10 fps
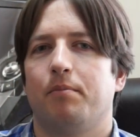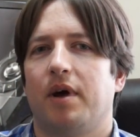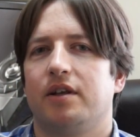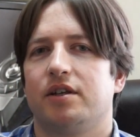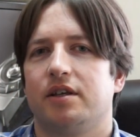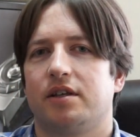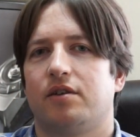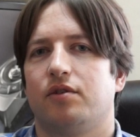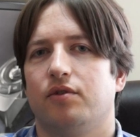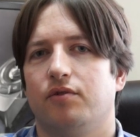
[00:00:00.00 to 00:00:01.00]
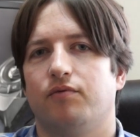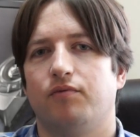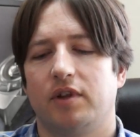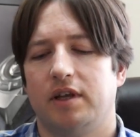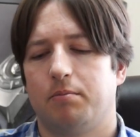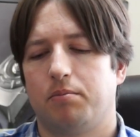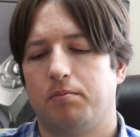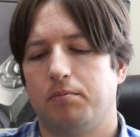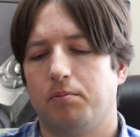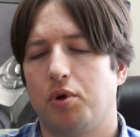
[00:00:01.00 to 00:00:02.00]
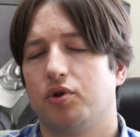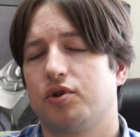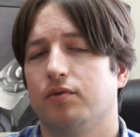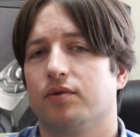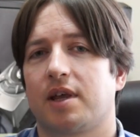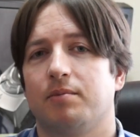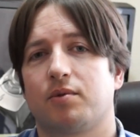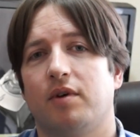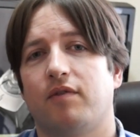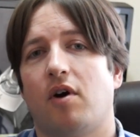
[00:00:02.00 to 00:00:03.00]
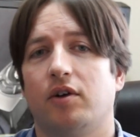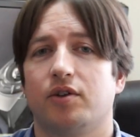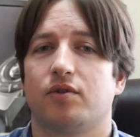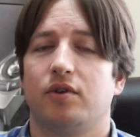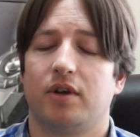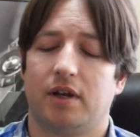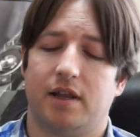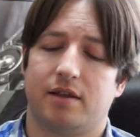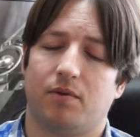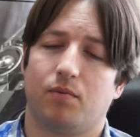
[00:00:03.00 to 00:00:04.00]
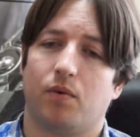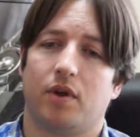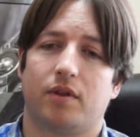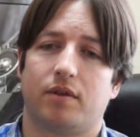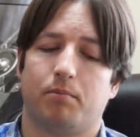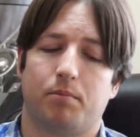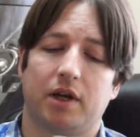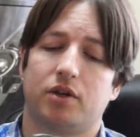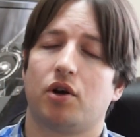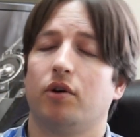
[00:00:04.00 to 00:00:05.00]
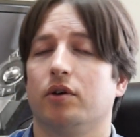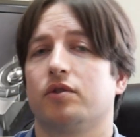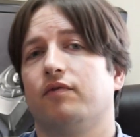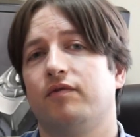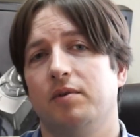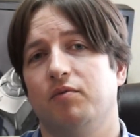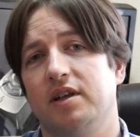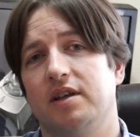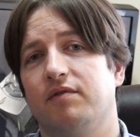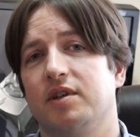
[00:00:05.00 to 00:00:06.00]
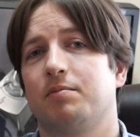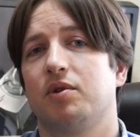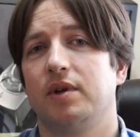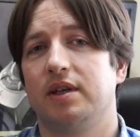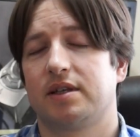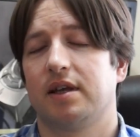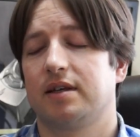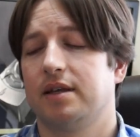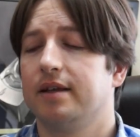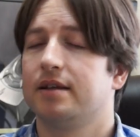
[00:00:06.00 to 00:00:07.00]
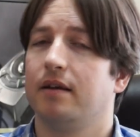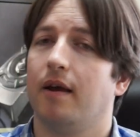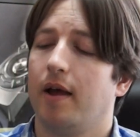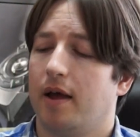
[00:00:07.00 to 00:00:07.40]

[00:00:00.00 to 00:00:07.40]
manages to really push those games quite far, and so you can end up with big chunks of frame rate difference between 680